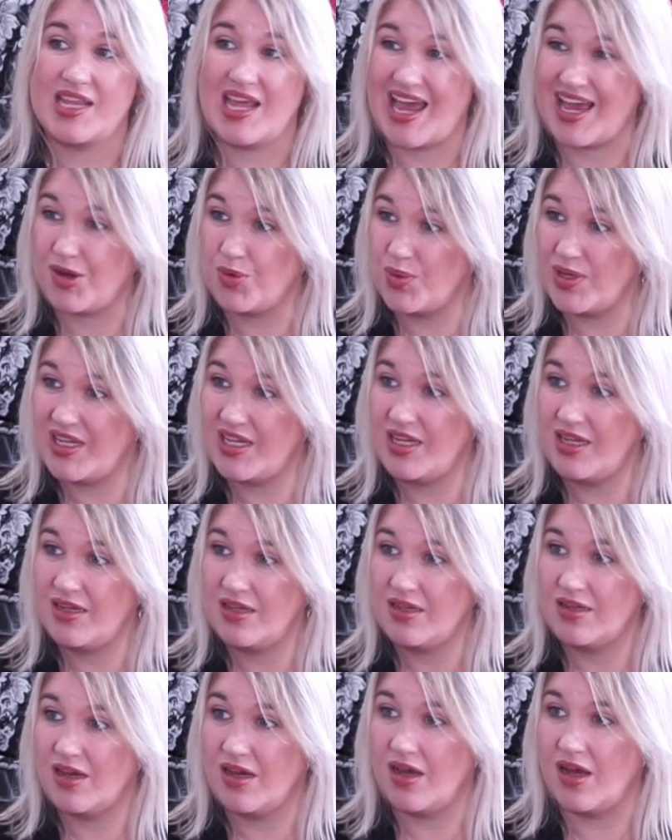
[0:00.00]

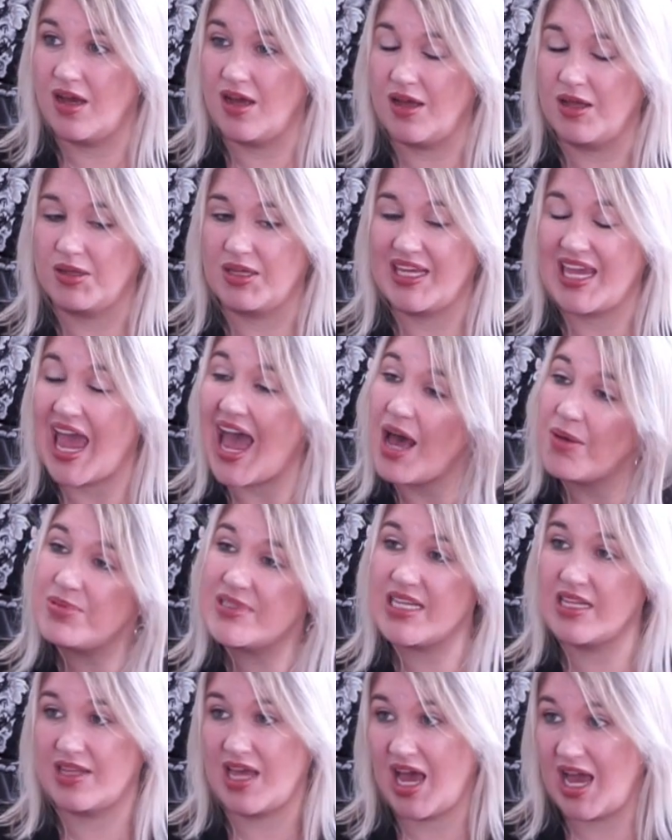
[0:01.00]
equity uh,
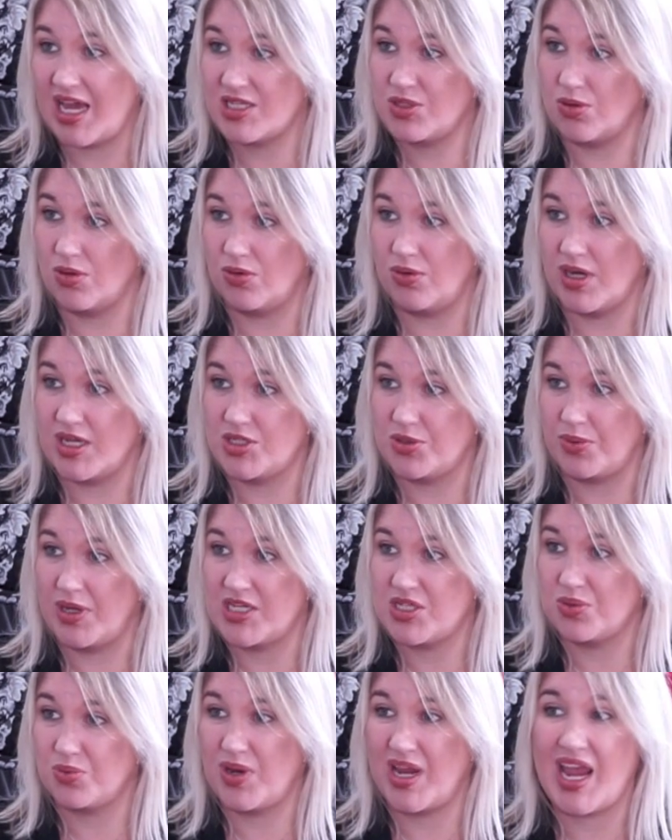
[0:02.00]
gaps in the high school
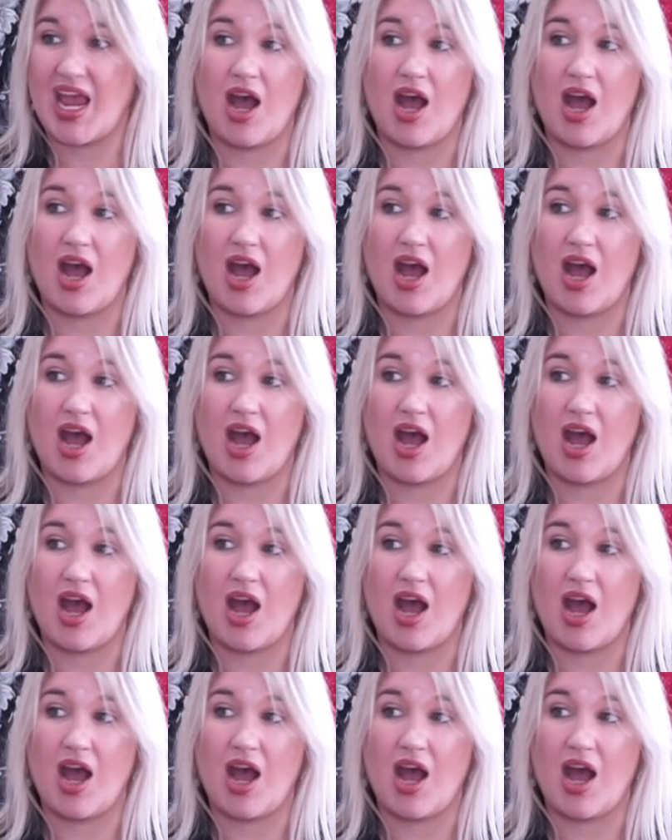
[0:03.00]
graduation rate,